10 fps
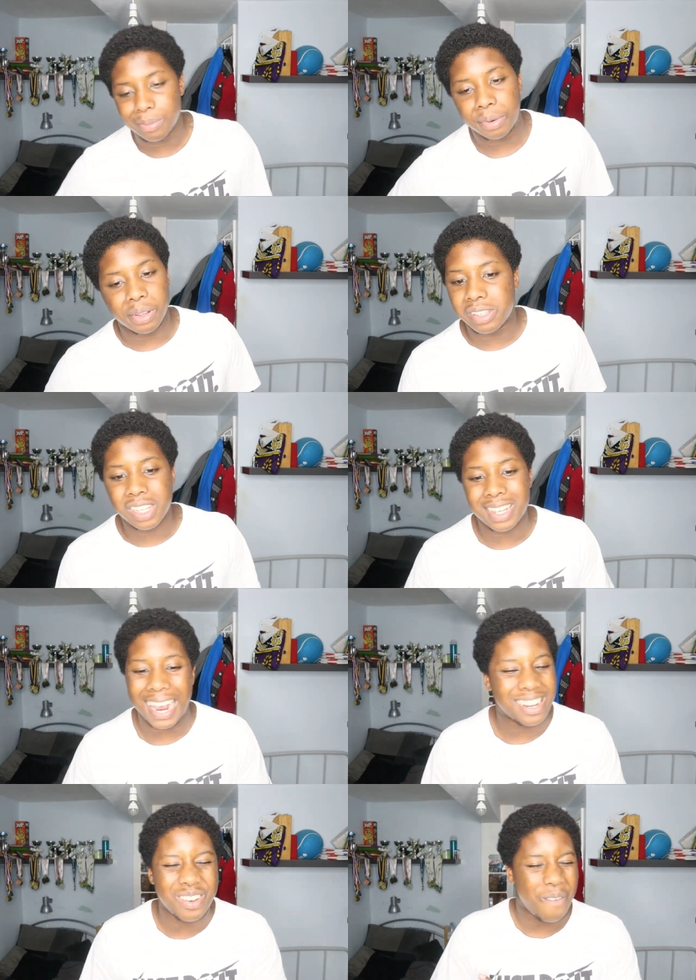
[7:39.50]
to him because this
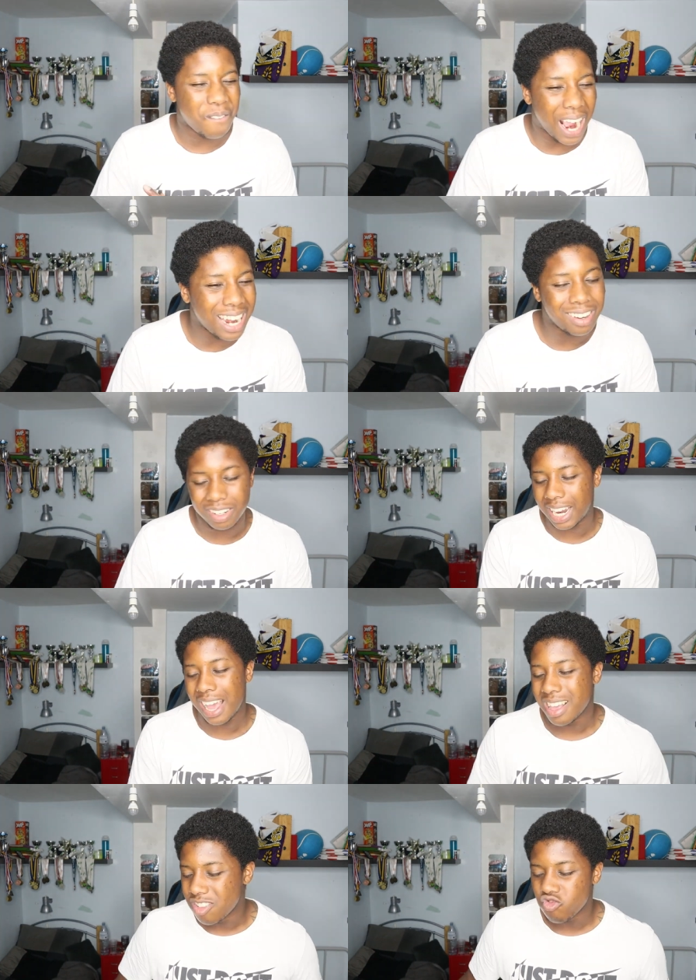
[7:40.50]
guy is just violent,
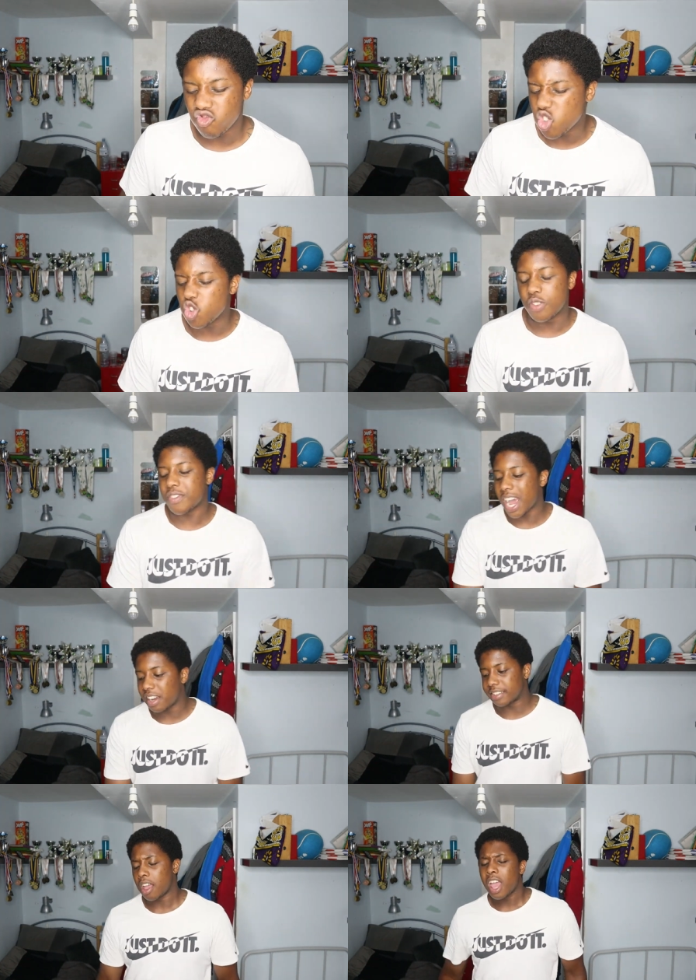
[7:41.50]
like, rude,
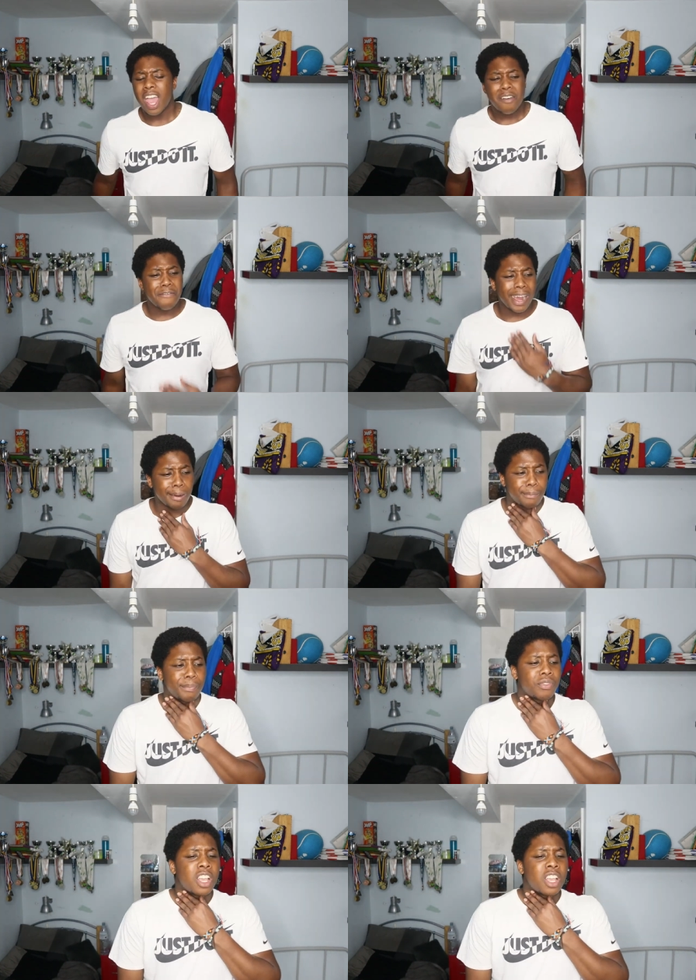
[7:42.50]
violent. Fam!